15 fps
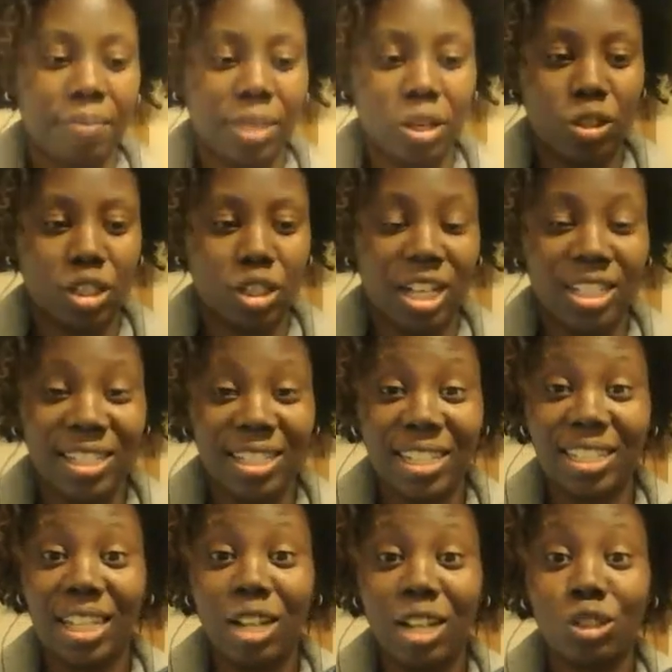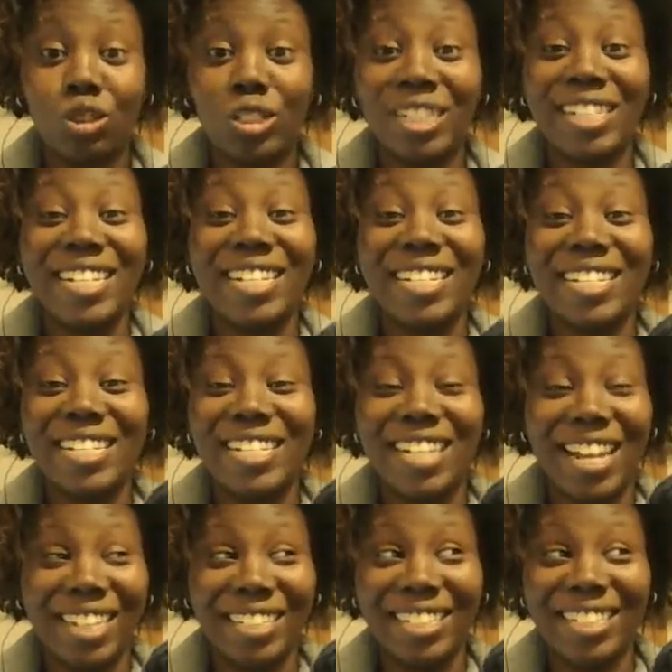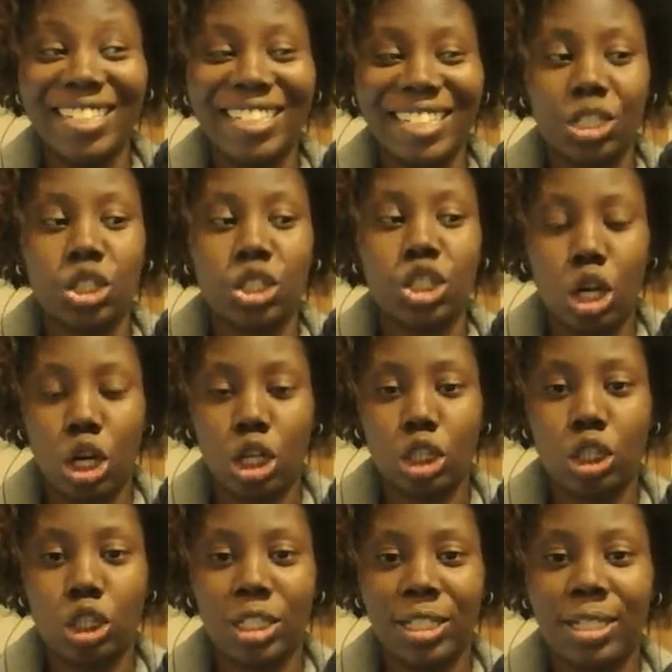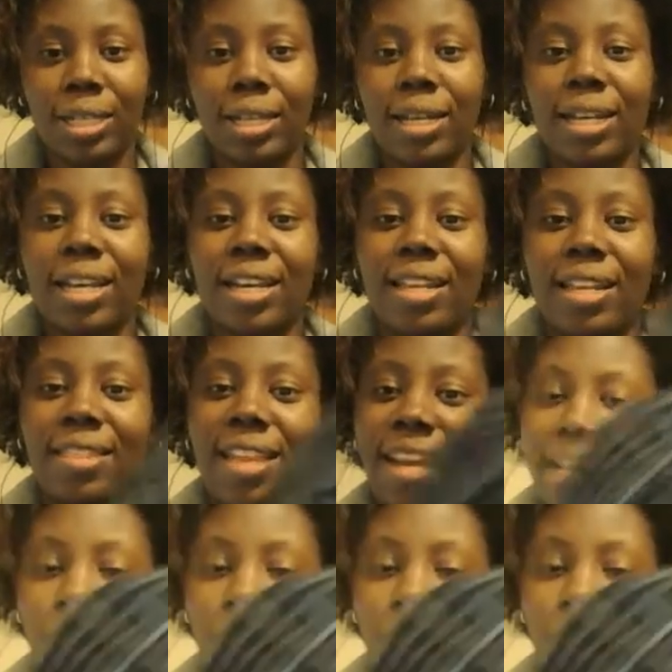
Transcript: There's a 696 yards, and that